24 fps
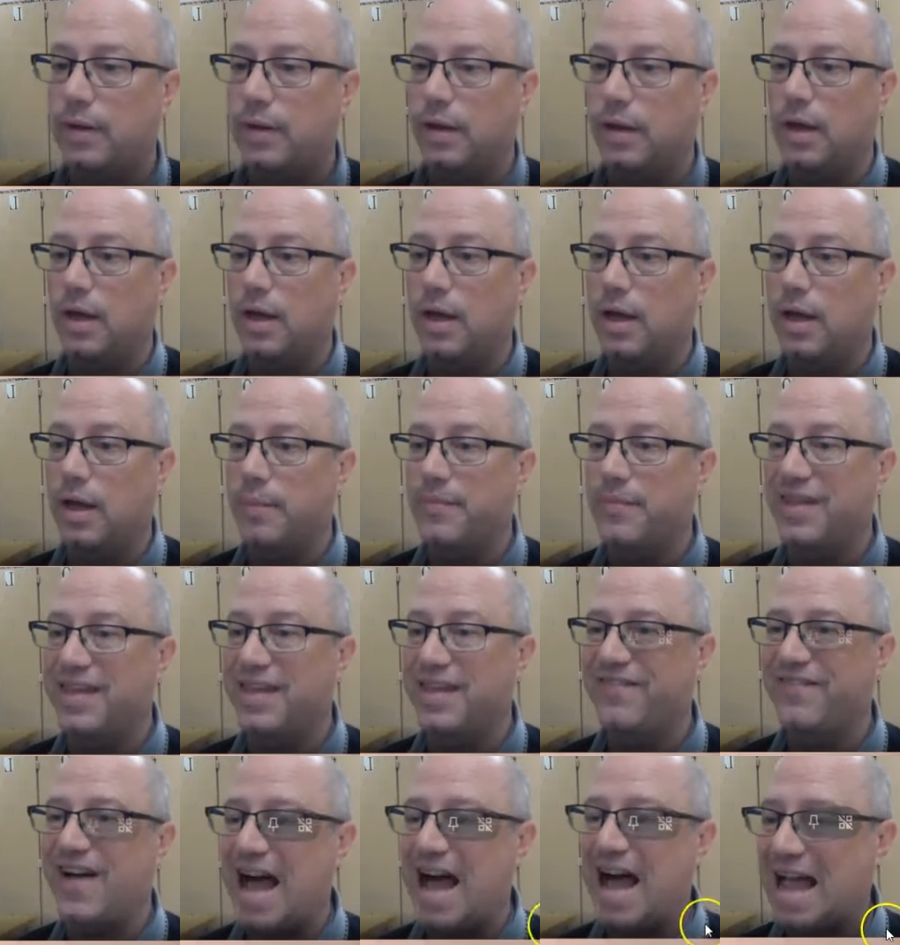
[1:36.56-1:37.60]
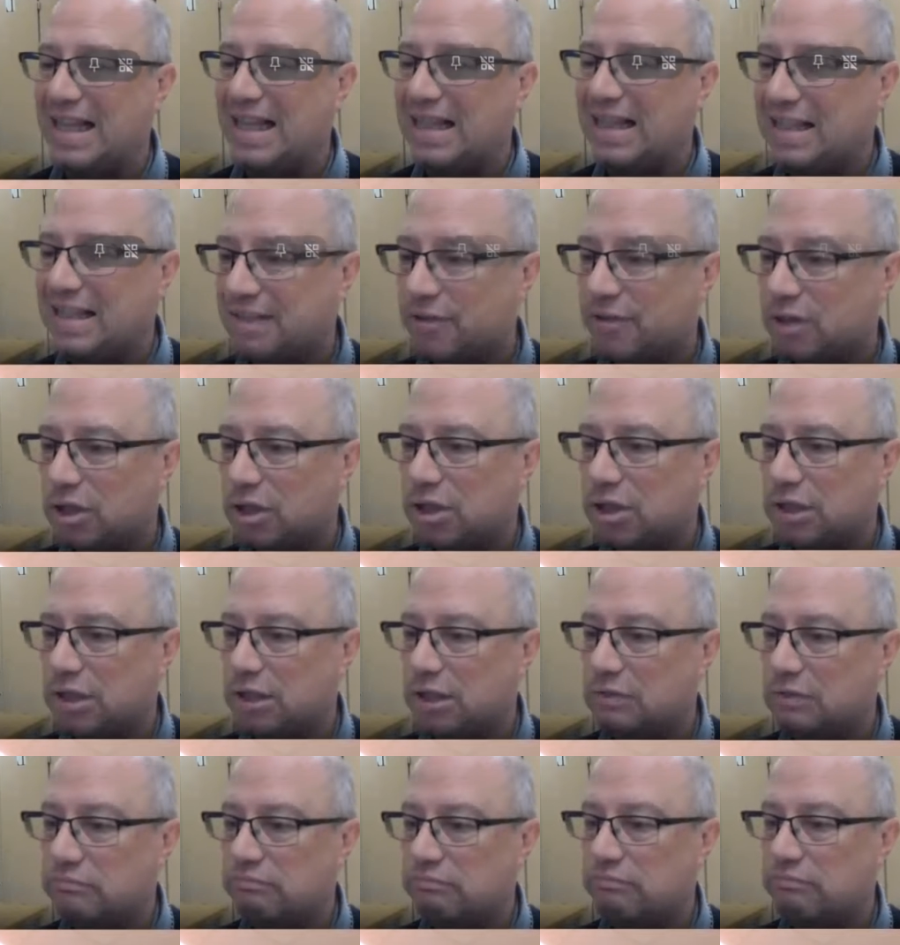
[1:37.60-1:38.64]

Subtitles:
If I leave early,